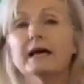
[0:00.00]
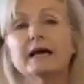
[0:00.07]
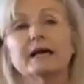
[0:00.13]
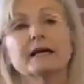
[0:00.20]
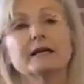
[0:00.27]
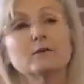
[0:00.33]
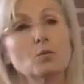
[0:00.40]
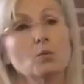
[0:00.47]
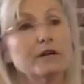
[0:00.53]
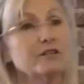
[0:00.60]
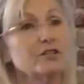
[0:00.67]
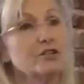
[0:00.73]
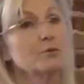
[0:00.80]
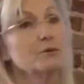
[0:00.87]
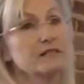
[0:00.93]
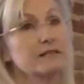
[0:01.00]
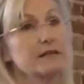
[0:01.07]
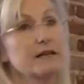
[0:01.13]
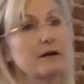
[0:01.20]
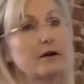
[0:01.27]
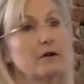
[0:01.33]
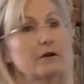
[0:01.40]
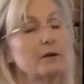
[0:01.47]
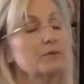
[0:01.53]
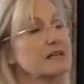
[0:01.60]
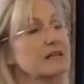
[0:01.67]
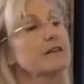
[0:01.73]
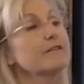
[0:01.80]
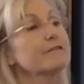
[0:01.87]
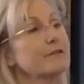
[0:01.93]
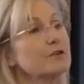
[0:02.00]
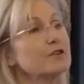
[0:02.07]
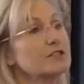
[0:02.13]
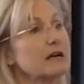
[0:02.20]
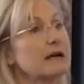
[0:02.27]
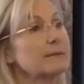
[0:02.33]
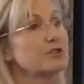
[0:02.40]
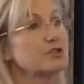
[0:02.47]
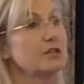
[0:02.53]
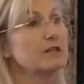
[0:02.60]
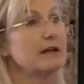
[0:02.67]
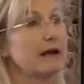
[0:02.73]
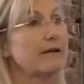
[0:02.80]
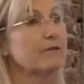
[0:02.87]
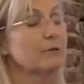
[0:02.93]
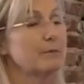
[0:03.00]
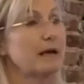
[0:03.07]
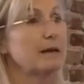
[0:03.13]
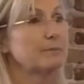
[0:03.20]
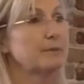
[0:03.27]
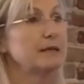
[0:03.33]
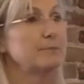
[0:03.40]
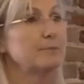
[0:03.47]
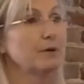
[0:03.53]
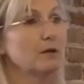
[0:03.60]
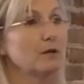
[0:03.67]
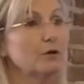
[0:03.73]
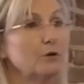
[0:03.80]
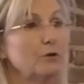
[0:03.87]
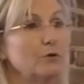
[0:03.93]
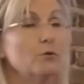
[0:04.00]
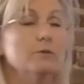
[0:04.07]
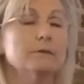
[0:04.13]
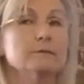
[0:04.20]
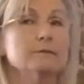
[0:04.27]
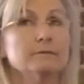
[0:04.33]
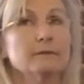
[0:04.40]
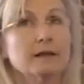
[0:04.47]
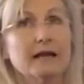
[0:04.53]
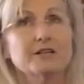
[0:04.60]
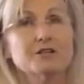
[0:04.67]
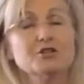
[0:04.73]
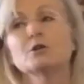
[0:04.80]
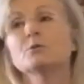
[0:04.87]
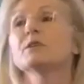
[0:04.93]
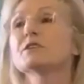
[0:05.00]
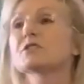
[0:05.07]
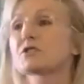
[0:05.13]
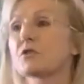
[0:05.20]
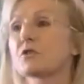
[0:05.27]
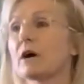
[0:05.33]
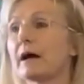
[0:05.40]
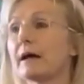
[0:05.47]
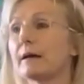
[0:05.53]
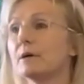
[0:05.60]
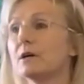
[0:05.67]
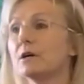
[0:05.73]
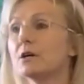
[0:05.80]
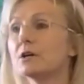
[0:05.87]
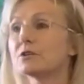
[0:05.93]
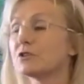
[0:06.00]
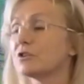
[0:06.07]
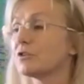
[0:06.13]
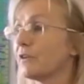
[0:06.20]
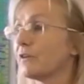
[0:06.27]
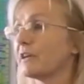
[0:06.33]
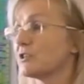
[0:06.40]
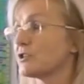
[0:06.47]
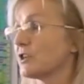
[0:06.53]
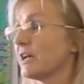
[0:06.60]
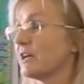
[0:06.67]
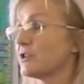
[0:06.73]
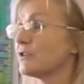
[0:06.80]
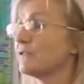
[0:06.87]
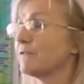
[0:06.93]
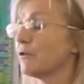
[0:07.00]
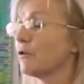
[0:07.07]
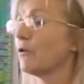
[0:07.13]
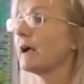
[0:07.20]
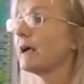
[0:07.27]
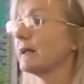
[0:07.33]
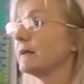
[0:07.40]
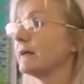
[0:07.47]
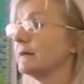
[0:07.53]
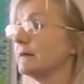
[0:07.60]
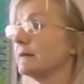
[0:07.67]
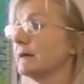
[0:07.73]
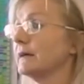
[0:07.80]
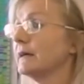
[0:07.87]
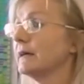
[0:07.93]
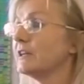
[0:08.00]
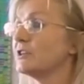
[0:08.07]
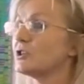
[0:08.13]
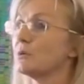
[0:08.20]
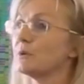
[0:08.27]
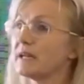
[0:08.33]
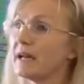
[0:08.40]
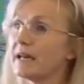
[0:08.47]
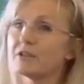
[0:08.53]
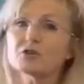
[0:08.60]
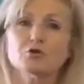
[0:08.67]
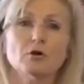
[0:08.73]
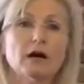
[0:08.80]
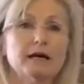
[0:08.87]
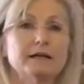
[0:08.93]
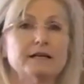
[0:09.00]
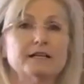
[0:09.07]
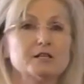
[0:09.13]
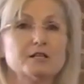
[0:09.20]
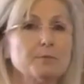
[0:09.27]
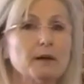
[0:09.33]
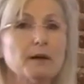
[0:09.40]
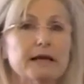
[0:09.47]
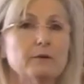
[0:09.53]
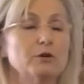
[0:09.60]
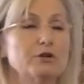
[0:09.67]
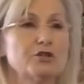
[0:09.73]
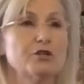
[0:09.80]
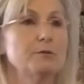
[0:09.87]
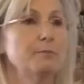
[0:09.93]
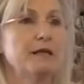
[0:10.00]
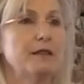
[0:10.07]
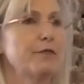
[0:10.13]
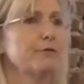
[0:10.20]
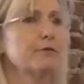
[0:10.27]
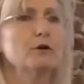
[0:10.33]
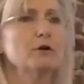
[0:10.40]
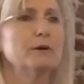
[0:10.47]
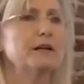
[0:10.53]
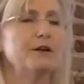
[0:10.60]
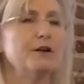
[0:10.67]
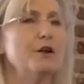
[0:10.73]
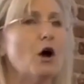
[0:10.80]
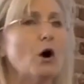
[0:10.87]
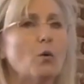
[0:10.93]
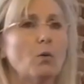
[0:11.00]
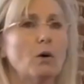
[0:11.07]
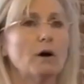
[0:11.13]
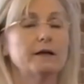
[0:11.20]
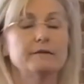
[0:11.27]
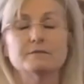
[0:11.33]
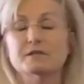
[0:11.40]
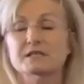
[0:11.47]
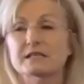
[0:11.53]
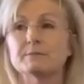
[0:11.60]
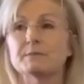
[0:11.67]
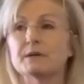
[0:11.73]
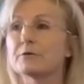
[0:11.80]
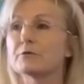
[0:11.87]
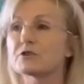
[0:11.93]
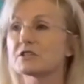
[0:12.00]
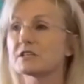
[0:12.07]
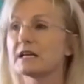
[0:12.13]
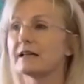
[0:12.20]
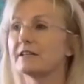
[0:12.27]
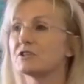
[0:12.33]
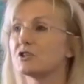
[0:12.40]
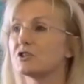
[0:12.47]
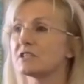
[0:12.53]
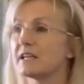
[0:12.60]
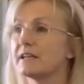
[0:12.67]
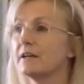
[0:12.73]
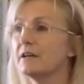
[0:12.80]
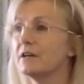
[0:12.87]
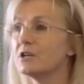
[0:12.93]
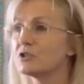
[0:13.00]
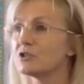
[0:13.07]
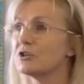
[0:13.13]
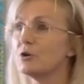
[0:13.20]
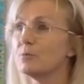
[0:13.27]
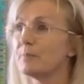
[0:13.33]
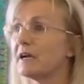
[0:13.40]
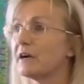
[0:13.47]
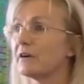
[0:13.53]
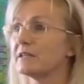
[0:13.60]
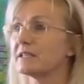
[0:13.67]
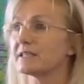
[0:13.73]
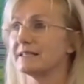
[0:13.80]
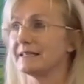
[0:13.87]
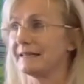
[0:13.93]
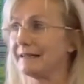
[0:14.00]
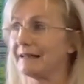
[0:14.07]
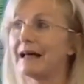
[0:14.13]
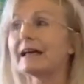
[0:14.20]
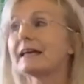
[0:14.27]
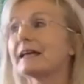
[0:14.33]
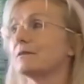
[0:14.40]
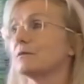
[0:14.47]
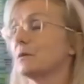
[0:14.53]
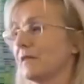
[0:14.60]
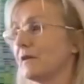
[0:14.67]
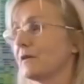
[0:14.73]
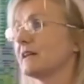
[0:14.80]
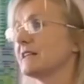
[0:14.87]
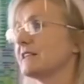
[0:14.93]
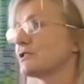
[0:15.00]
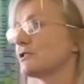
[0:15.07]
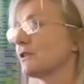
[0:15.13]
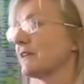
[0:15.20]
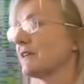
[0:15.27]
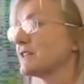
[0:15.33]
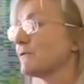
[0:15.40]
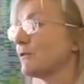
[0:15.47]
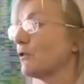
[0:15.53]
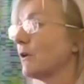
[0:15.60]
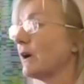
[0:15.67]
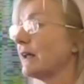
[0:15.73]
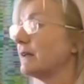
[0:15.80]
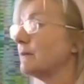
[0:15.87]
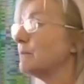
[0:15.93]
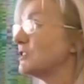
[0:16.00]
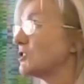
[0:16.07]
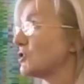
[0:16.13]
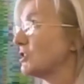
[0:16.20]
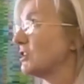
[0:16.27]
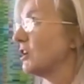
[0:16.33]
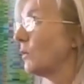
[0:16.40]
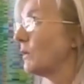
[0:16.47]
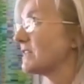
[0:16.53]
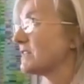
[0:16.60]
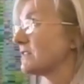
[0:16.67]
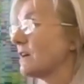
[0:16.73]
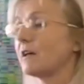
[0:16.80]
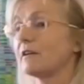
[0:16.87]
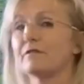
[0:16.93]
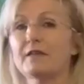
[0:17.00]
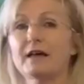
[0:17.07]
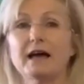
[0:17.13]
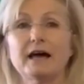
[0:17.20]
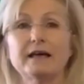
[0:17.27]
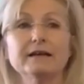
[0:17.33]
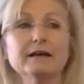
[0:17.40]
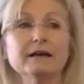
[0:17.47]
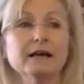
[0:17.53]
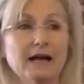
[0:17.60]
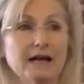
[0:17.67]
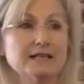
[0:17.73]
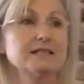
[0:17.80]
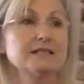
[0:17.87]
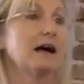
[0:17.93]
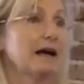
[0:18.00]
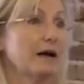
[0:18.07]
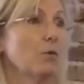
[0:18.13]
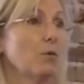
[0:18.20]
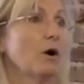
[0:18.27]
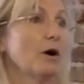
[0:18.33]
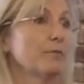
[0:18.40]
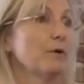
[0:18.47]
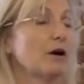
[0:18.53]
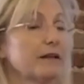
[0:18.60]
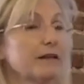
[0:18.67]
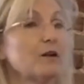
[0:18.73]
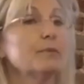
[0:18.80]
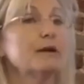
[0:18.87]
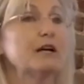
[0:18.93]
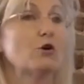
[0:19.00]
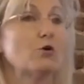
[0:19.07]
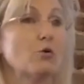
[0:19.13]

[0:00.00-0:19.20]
And when she was there, it was kind of the first time she'd ever met people who, as she would describe, took their education for granted. And she would kind of try to explain what she'd been through, and no one seemed to understand. And she said she knew parents didn't like it when their kids took things for granted, but she always thought of that as a high water mark. It'll be a